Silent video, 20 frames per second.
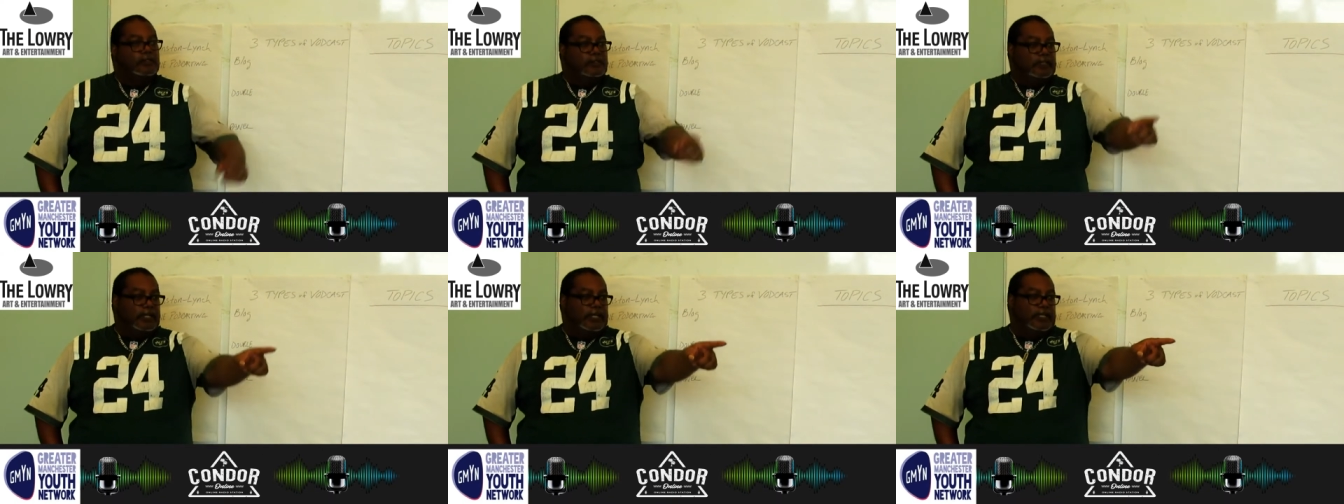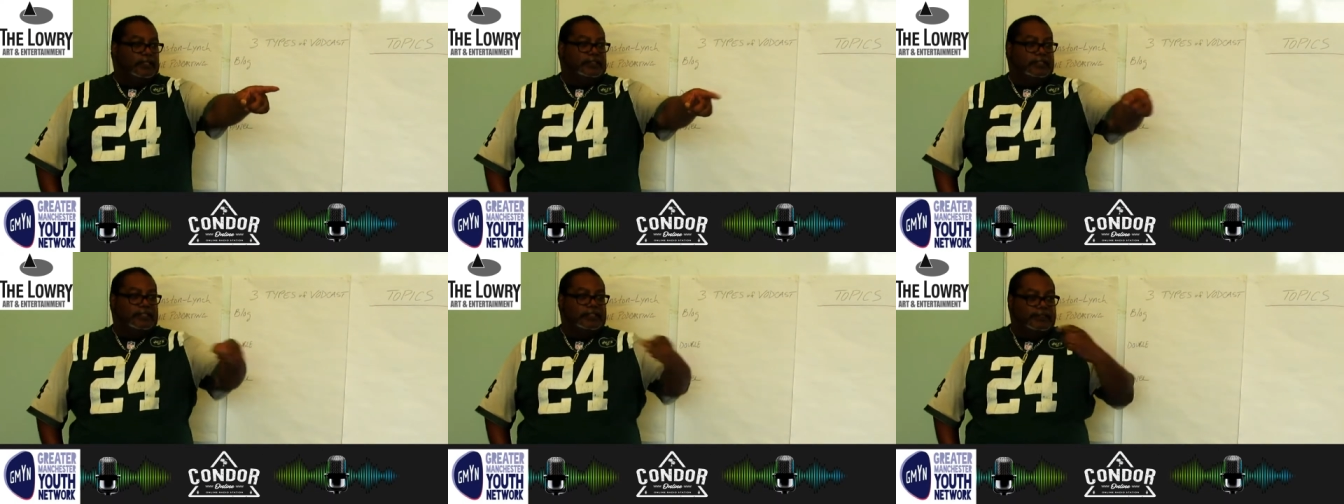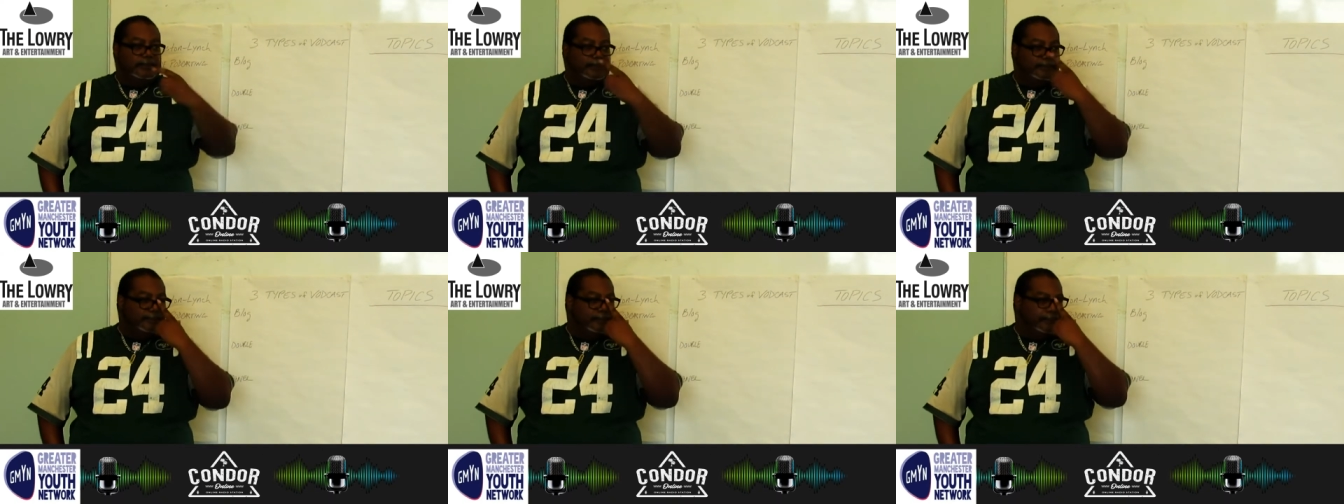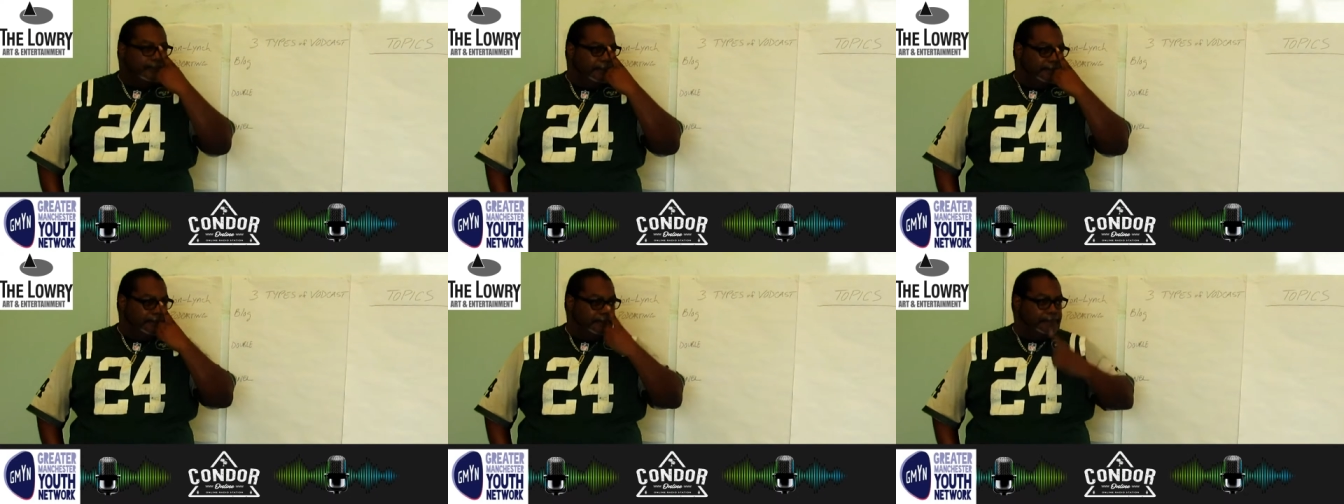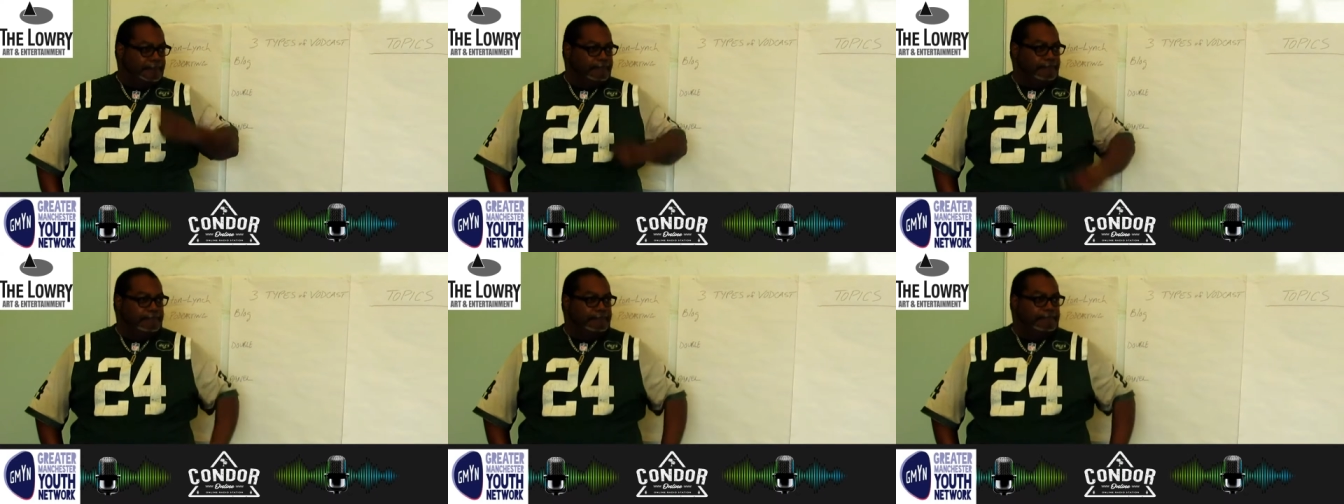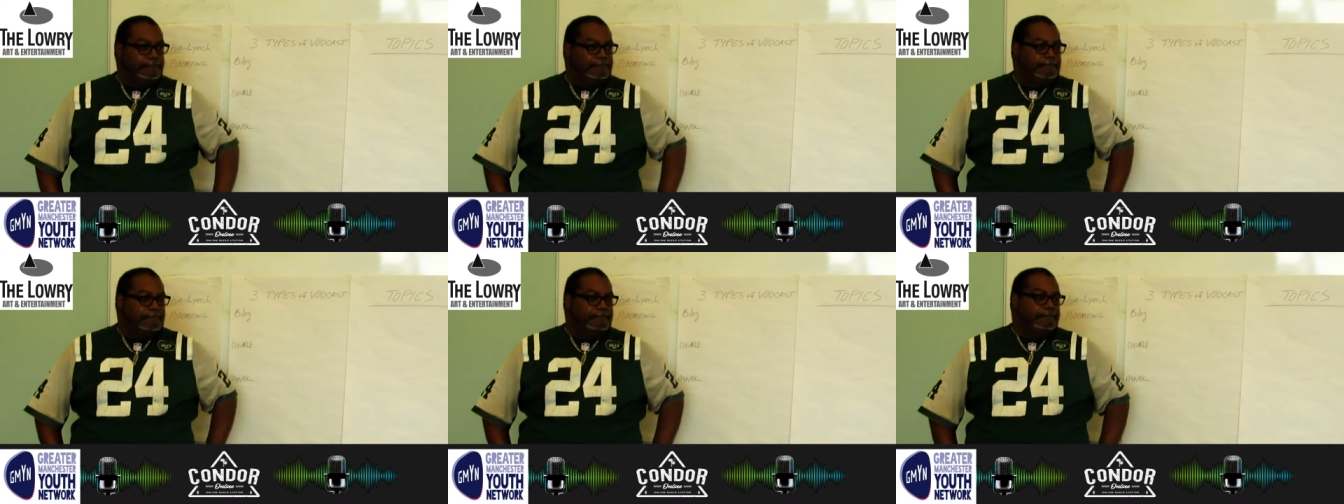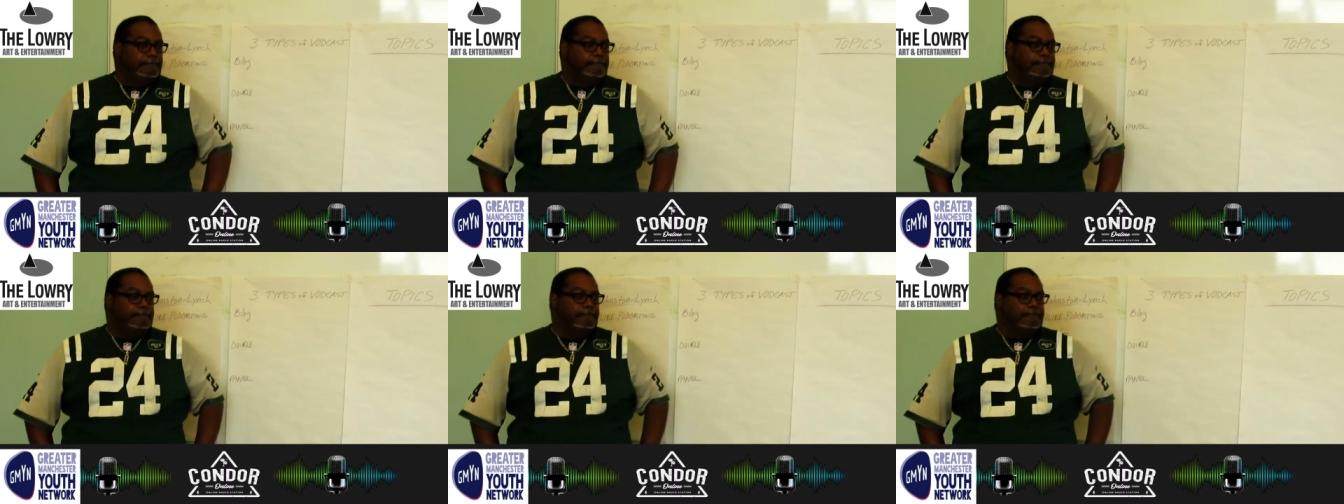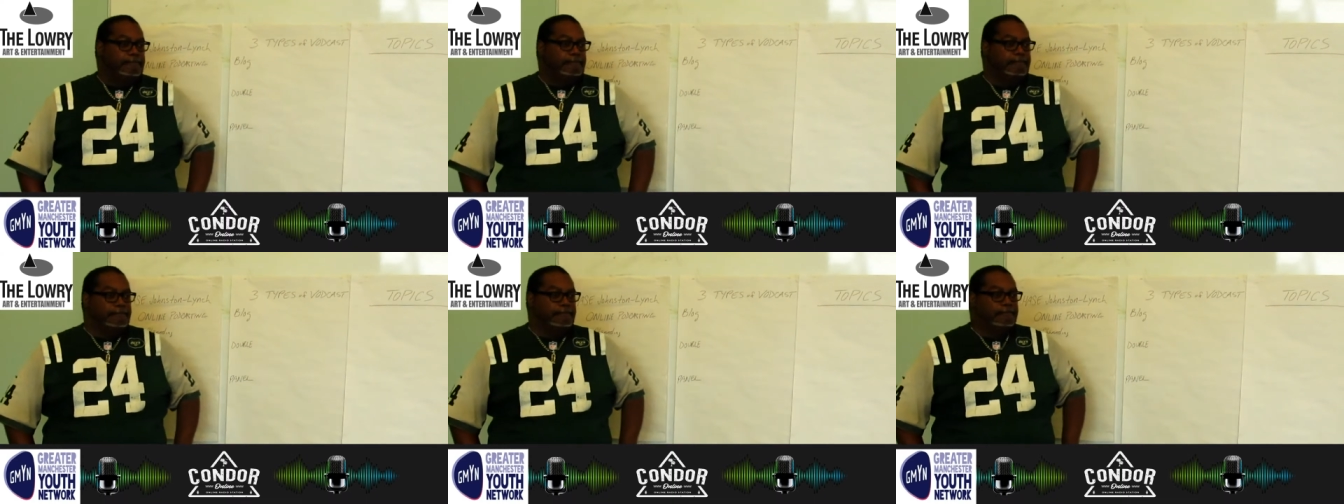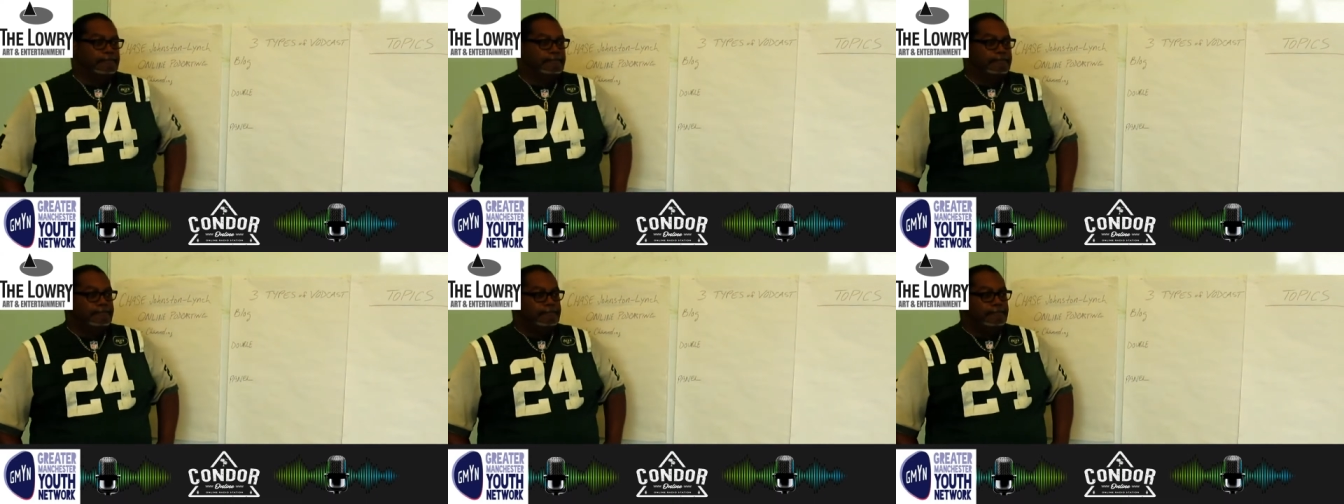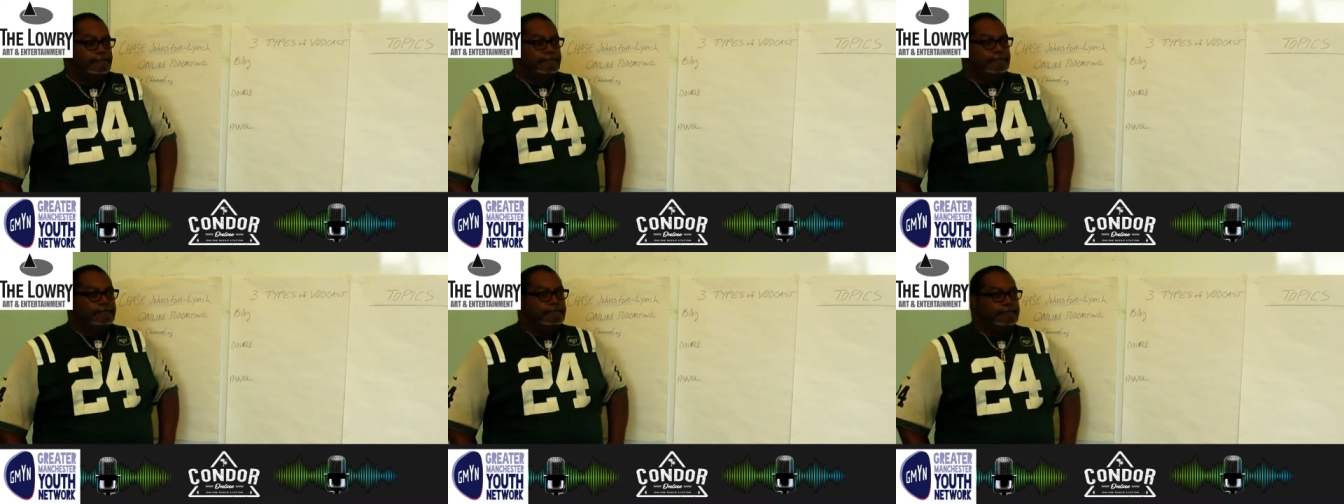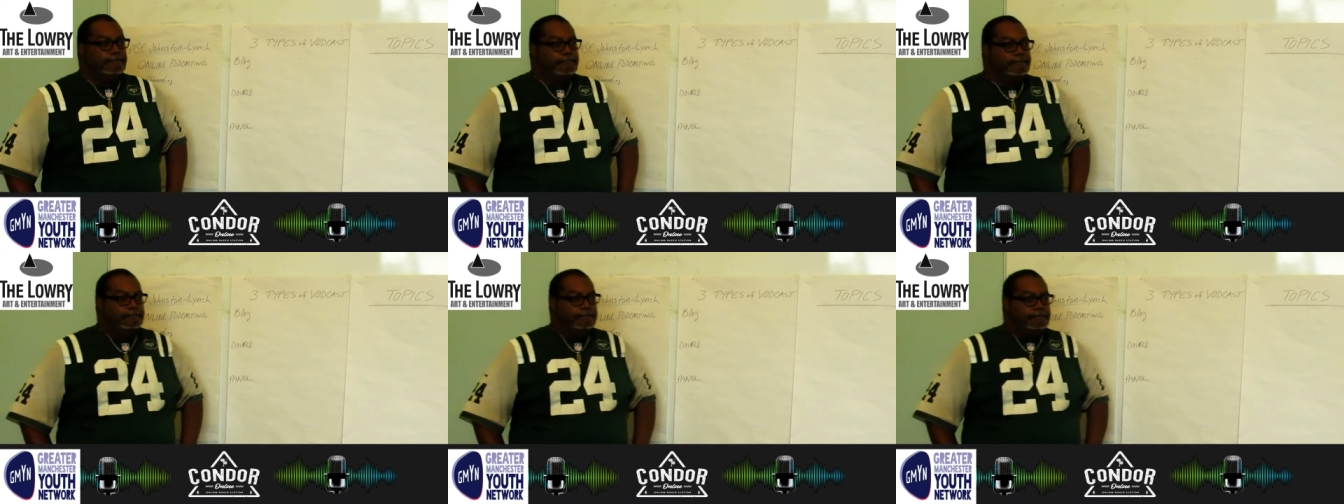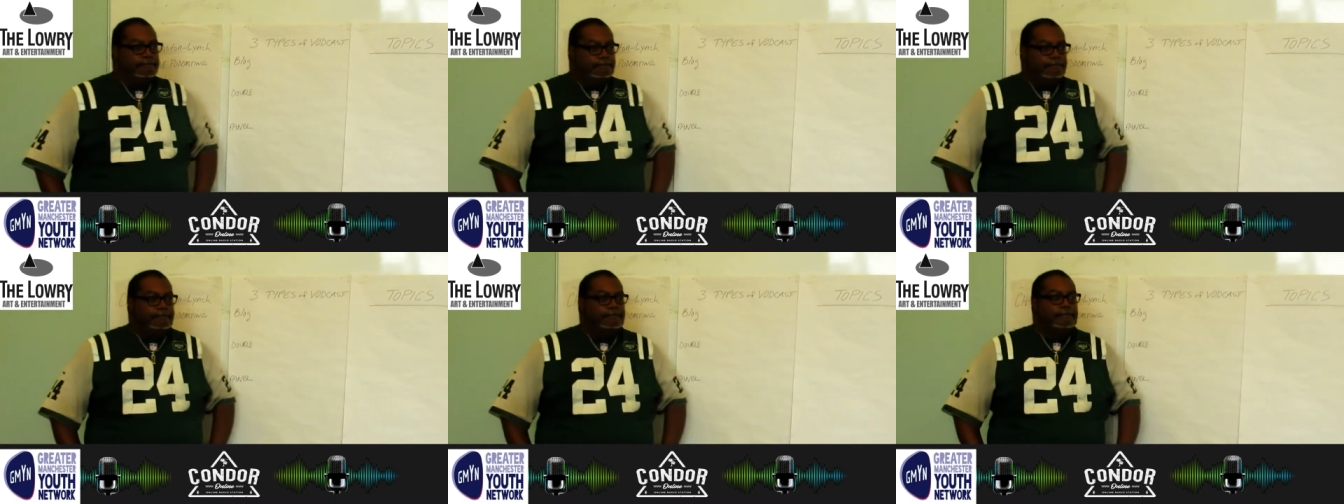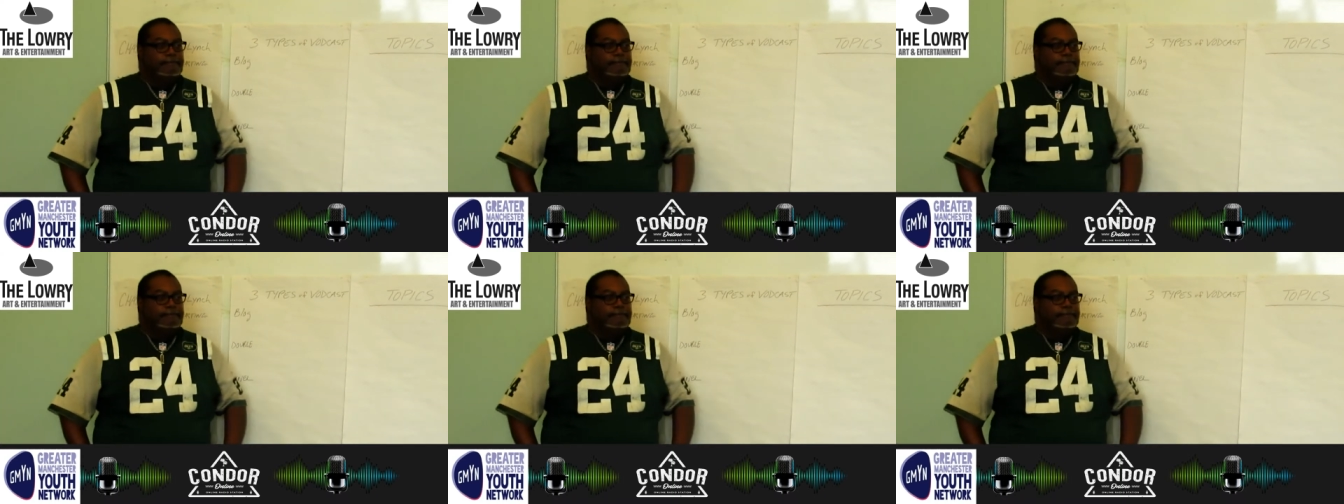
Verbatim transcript: Go ahead. Um, a vlog is a picture of life,